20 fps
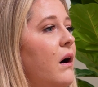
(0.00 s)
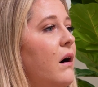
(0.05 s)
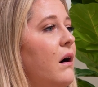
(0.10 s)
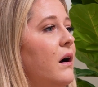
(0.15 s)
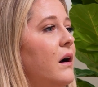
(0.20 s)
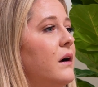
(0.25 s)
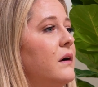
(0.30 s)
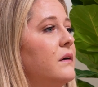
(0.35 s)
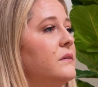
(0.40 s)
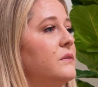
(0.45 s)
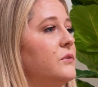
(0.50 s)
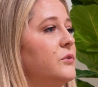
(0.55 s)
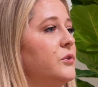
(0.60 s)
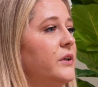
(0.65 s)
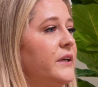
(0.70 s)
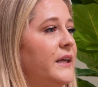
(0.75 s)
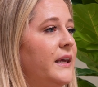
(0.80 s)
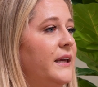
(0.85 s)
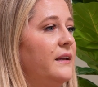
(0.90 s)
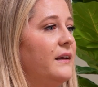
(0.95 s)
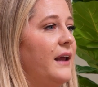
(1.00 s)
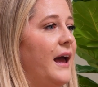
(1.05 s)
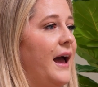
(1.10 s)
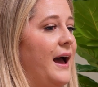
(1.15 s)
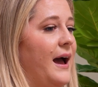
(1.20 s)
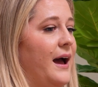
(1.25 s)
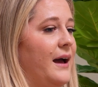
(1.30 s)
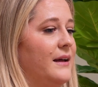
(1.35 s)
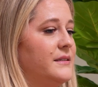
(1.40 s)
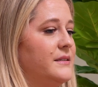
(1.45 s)
are looking
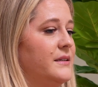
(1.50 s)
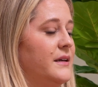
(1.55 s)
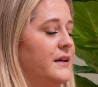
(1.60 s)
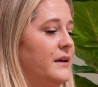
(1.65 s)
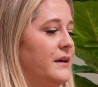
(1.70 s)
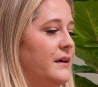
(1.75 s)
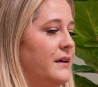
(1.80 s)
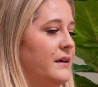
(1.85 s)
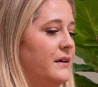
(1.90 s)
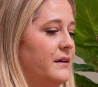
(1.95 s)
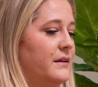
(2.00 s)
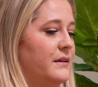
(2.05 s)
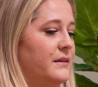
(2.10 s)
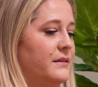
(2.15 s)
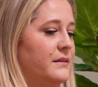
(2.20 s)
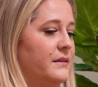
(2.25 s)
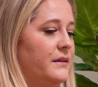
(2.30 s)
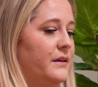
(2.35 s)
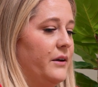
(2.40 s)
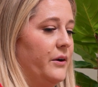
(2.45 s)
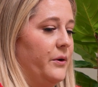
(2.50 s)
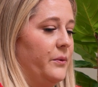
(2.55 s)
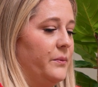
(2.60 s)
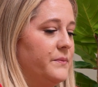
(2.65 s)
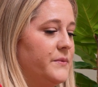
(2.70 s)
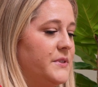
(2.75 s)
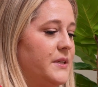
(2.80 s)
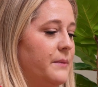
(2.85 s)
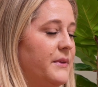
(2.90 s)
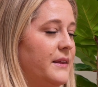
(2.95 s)
at
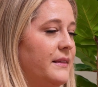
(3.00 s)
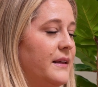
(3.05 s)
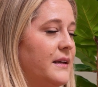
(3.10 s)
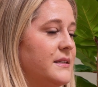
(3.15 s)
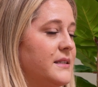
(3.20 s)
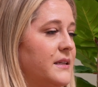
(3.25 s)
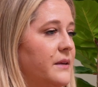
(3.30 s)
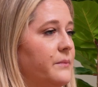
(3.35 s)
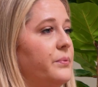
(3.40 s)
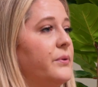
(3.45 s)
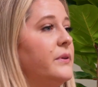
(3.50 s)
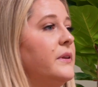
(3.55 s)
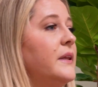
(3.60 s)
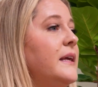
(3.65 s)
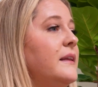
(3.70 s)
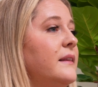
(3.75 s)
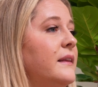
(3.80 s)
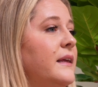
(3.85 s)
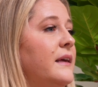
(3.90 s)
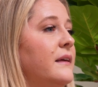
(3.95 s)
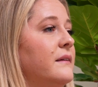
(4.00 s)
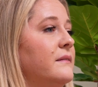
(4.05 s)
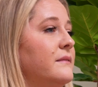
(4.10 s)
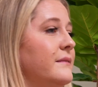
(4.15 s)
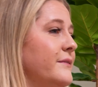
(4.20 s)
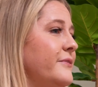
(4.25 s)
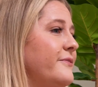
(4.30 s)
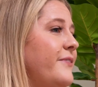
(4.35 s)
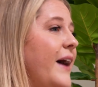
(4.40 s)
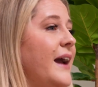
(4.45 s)
something that is completely
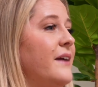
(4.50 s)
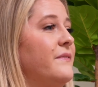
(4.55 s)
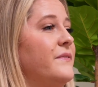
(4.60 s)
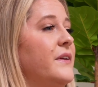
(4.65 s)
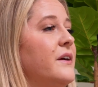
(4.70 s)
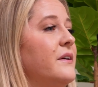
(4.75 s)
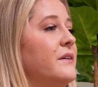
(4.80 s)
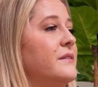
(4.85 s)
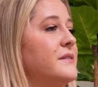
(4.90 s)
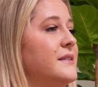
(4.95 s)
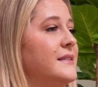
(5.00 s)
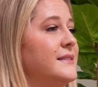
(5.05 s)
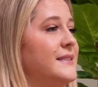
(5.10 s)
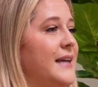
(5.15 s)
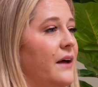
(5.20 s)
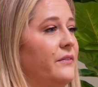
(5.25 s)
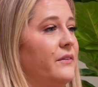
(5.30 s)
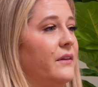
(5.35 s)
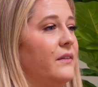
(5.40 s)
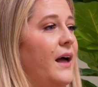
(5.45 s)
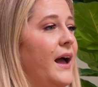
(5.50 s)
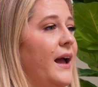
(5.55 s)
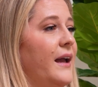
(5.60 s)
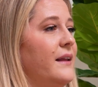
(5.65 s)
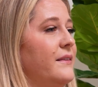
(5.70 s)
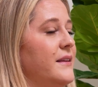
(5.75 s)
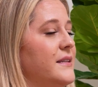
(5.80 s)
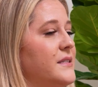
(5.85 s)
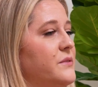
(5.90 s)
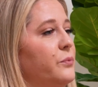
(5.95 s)
5 years down the line,
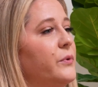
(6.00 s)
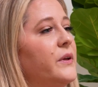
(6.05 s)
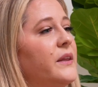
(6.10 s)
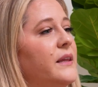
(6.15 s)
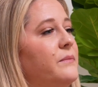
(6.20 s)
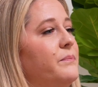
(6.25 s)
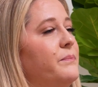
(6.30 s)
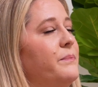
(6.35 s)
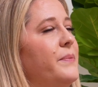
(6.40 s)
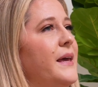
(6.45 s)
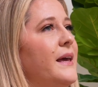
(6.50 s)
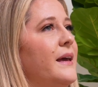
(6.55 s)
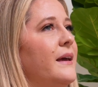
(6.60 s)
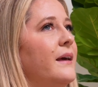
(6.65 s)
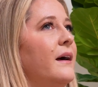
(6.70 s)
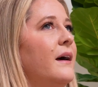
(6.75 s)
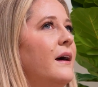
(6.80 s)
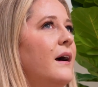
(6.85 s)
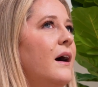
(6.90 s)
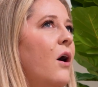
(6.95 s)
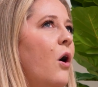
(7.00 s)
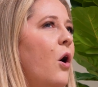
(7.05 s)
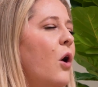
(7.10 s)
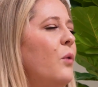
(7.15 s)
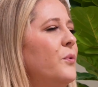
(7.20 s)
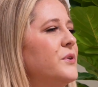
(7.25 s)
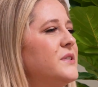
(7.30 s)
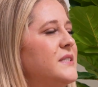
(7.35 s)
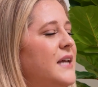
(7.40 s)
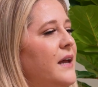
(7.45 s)
this really big,
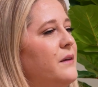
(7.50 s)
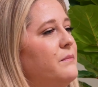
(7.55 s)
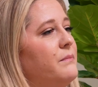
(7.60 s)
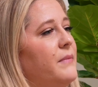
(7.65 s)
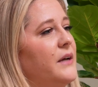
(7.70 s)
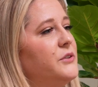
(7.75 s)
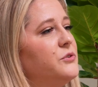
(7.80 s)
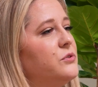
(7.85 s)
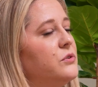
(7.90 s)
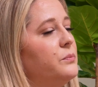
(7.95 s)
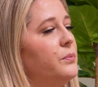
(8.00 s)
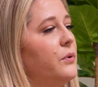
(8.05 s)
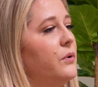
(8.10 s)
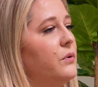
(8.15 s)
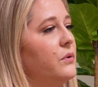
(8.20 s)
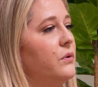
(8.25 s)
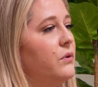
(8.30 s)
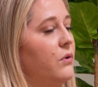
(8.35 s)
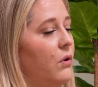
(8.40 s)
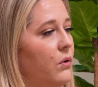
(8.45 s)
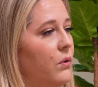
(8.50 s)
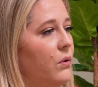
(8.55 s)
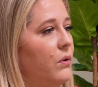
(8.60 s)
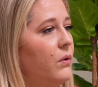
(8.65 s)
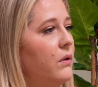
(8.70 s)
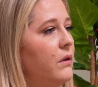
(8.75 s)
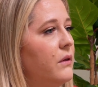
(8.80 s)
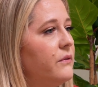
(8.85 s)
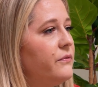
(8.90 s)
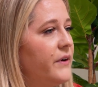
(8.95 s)
almost unmeasurable
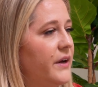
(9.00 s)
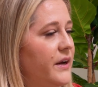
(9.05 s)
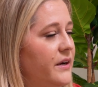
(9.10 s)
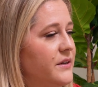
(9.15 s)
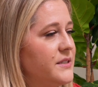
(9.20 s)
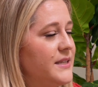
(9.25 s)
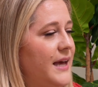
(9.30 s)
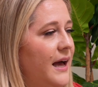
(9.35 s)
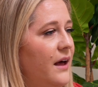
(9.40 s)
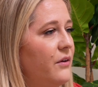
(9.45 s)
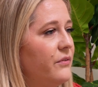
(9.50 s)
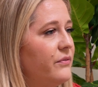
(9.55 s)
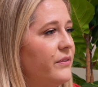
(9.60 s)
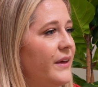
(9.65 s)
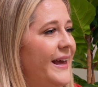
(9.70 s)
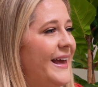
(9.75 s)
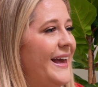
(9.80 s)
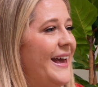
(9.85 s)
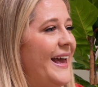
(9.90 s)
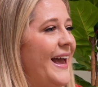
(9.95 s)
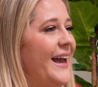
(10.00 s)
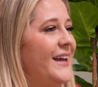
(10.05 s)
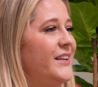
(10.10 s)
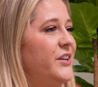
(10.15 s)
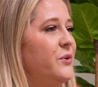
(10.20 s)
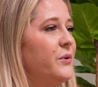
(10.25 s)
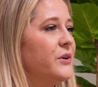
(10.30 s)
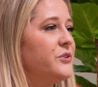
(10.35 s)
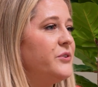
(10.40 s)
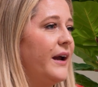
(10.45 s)
goal for yourself, and
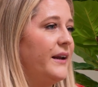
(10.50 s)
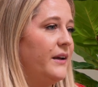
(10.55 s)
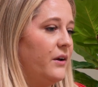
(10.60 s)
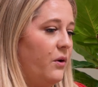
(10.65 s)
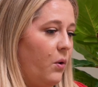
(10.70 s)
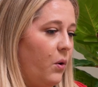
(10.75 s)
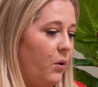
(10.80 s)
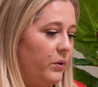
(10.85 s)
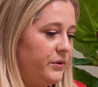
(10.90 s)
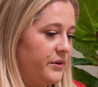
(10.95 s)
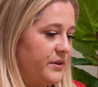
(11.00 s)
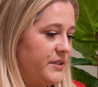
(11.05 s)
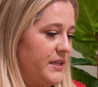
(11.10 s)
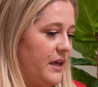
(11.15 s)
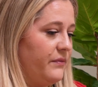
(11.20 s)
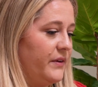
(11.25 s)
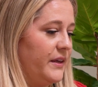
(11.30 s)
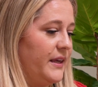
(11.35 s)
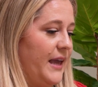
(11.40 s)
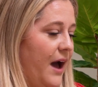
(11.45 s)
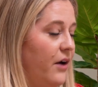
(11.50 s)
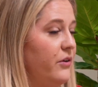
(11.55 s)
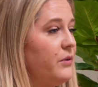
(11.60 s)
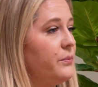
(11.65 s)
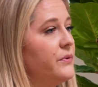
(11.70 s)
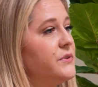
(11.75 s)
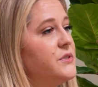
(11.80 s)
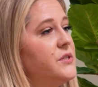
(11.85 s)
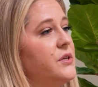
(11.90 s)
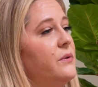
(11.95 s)
you are trying to hold yourself
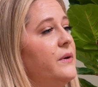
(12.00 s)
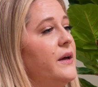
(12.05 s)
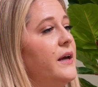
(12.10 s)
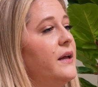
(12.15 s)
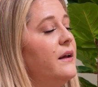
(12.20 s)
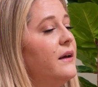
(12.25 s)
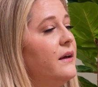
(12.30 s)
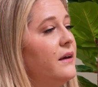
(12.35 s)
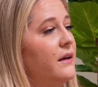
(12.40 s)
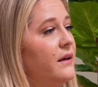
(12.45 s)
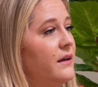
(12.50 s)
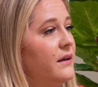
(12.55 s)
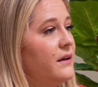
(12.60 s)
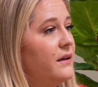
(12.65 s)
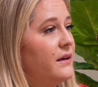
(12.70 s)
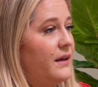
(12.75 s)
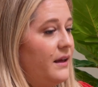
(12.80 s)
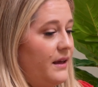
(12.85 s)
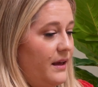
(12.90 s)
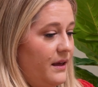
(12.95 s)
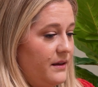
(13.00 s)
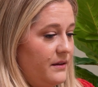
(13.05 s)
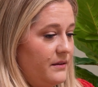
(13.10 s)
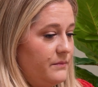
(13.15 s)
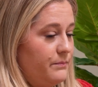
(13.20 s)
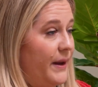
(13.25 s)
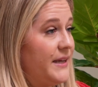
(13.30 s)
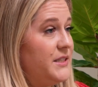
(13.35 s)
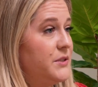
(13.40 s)
accountable to it by